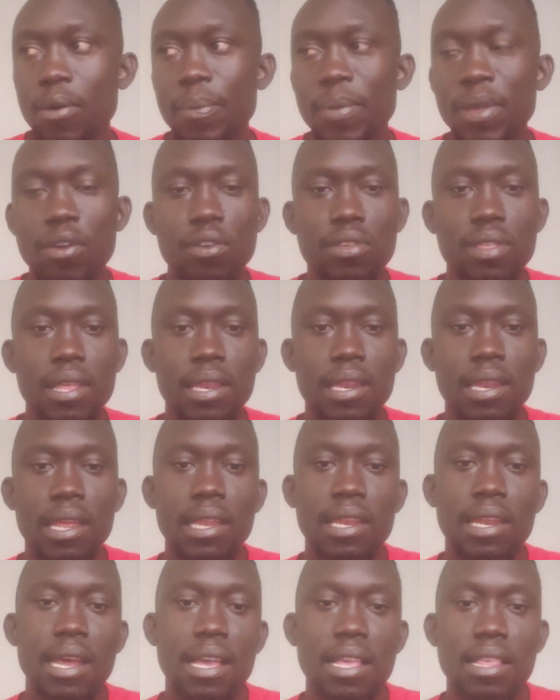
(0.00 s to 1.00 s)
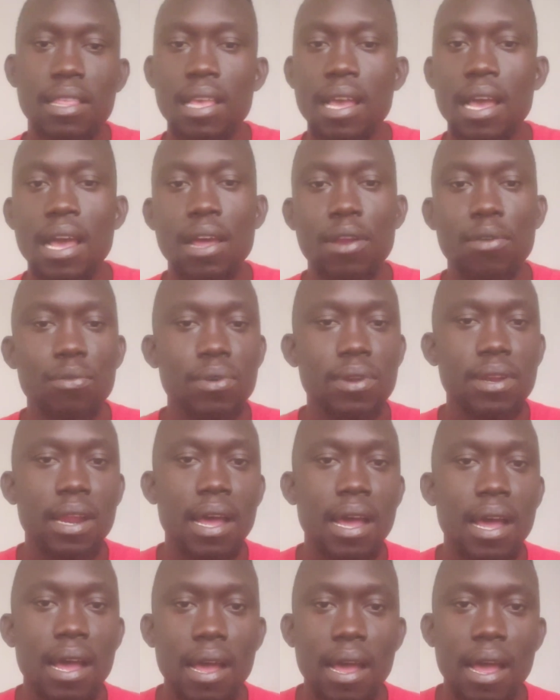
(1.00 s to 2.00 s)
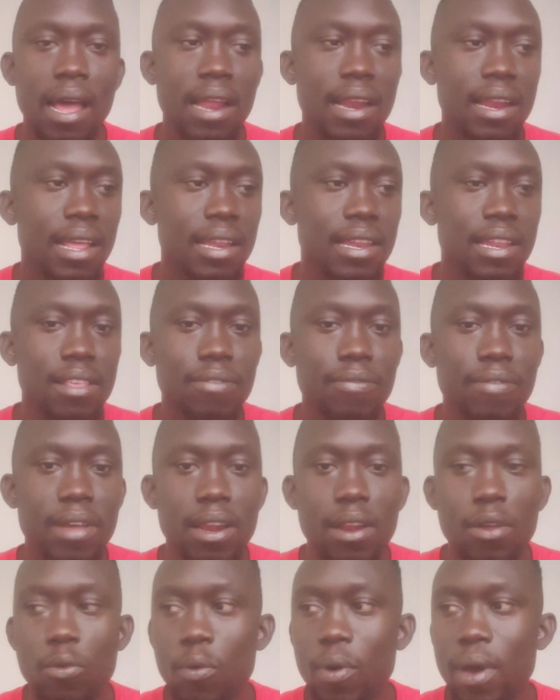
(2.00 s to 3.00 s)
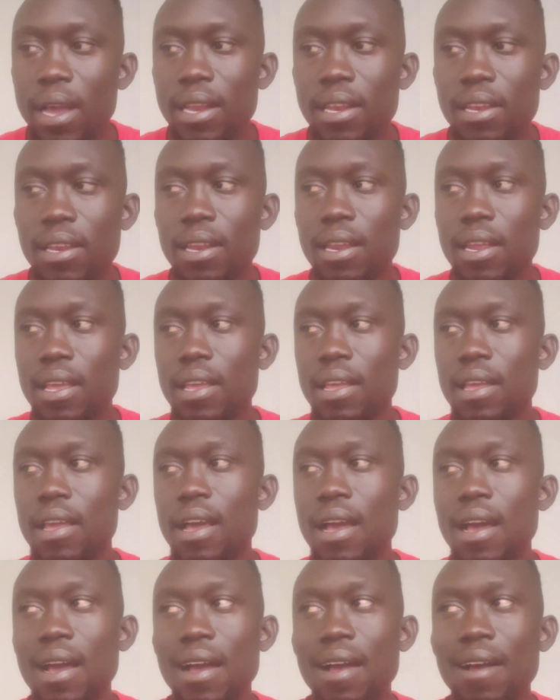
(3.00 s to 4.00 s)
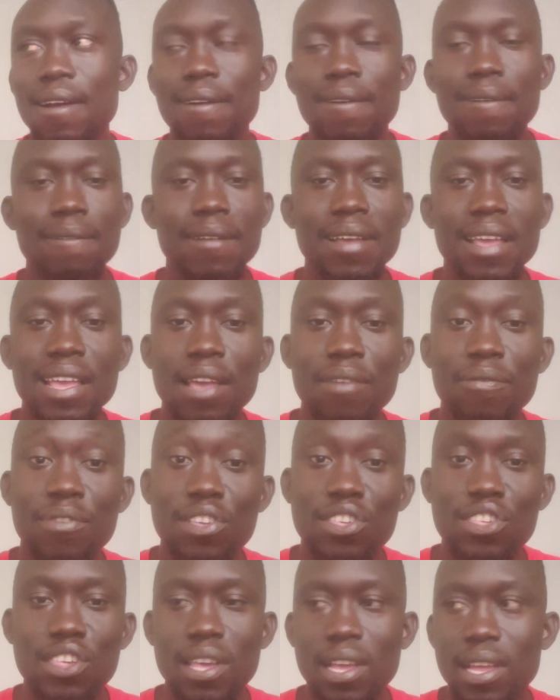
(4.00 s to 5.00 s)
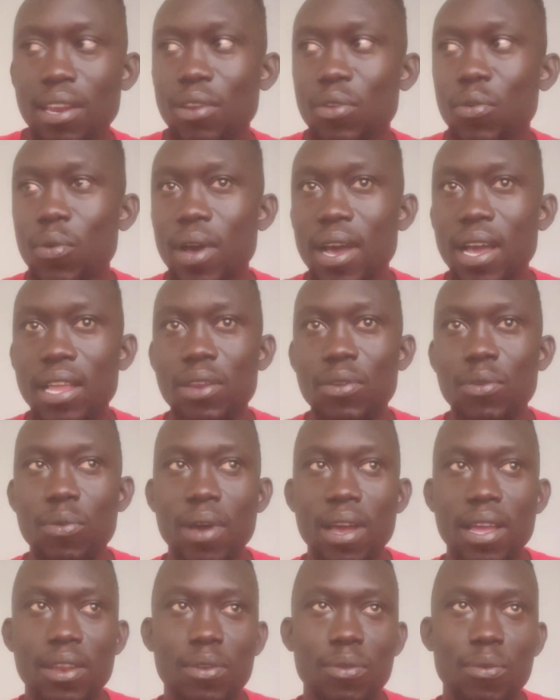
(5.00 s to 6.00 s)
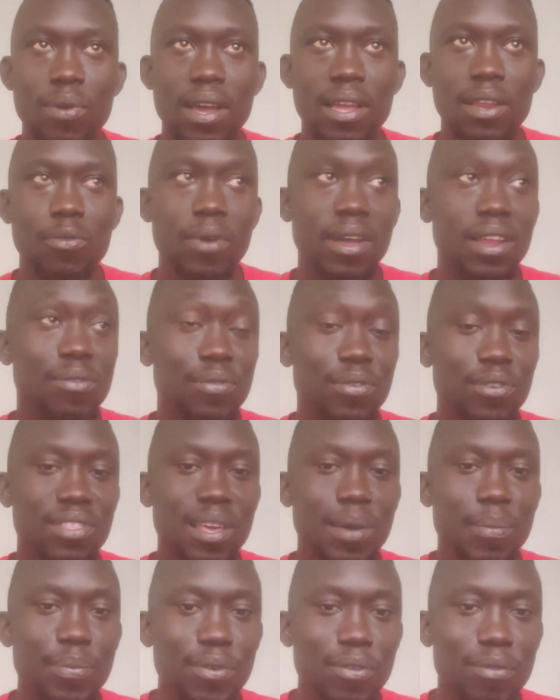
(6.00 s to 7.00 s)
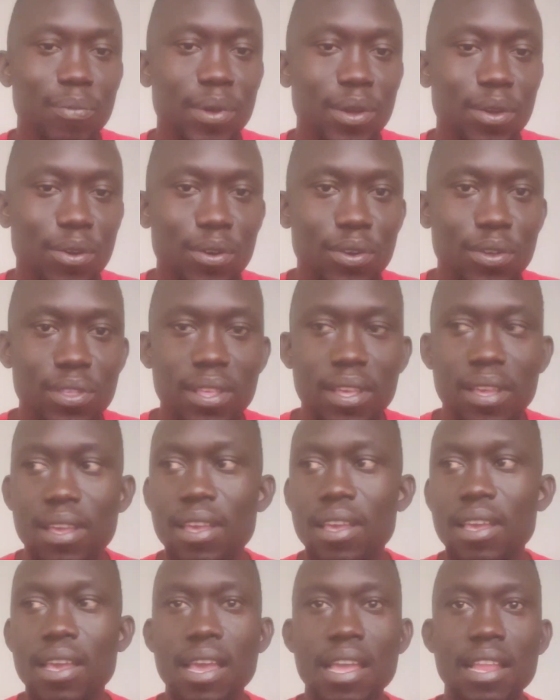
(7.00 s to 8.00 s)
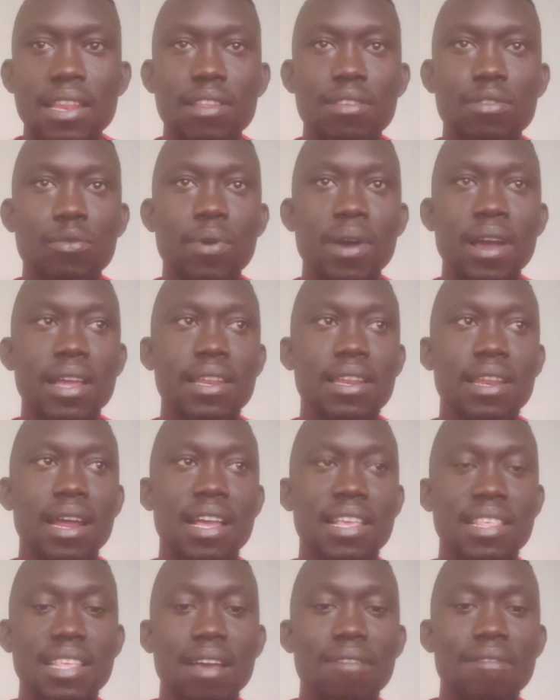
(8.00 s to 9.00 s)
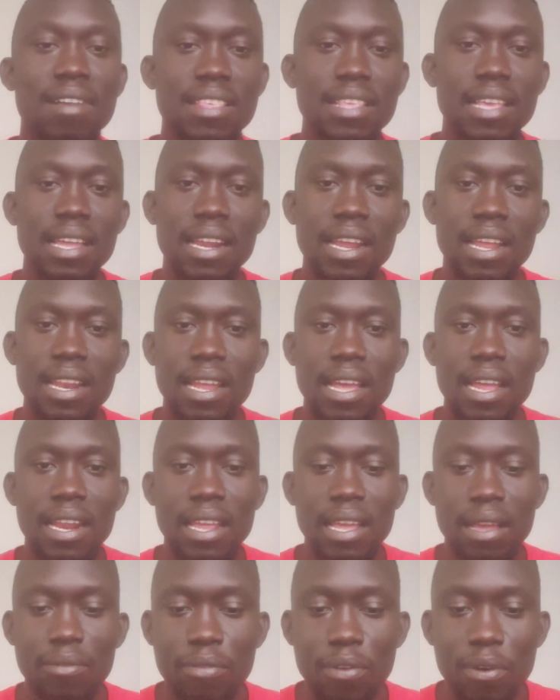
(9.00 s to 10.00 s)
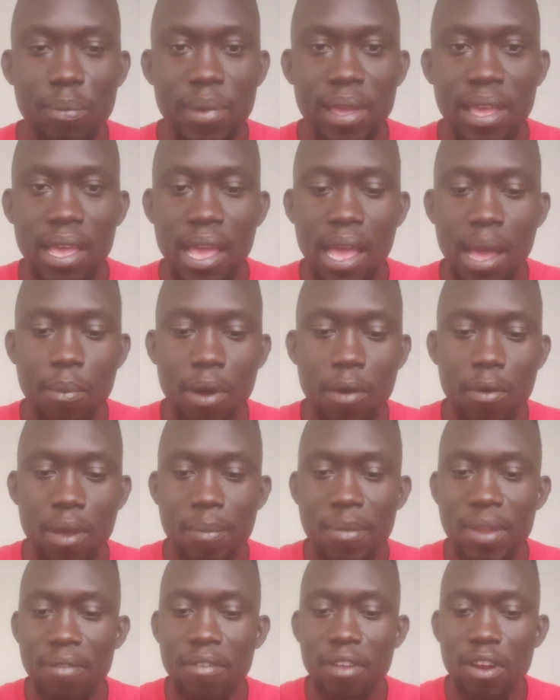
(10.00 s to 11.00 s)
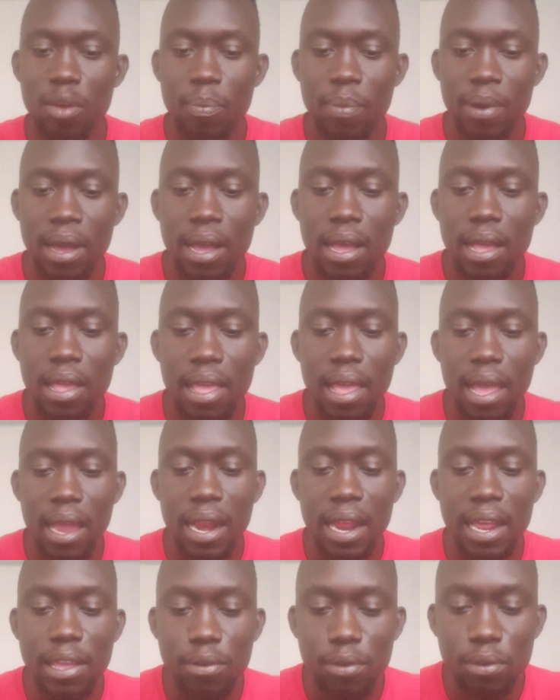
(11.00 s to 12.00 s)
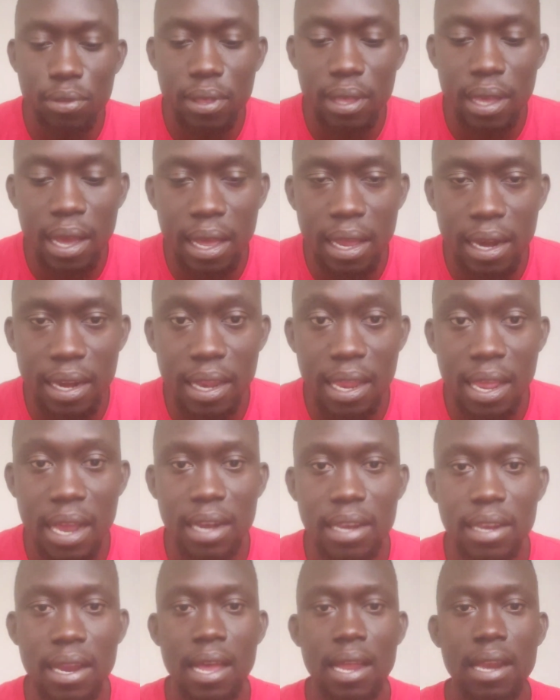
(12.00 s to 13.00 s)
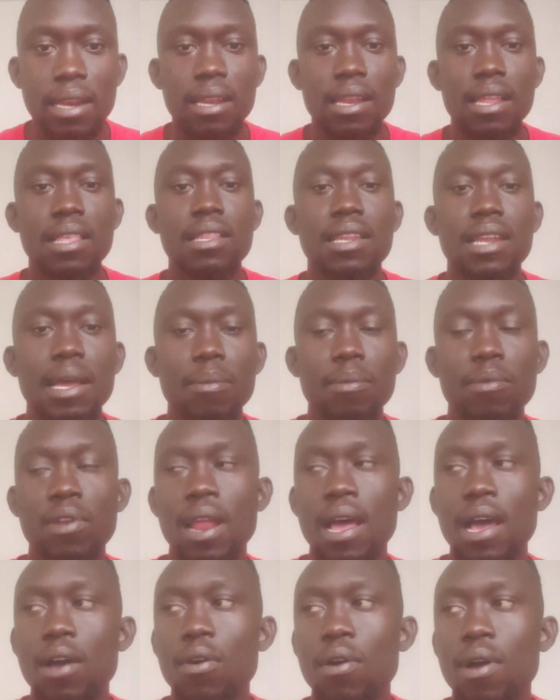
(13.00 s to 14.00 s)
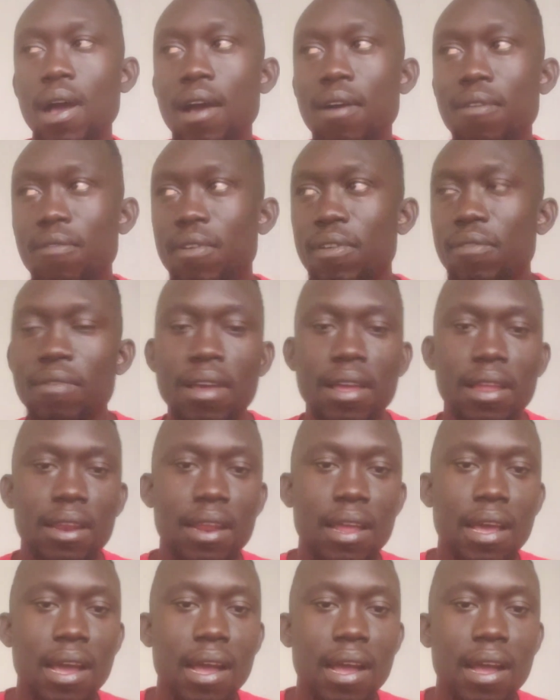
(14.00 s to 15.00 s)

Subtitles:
because it has a router, and it is very quite efficient, quite future-proof, because it's quite a server-side rendering. For me, I'm a web developer and I use React, and this time now I've even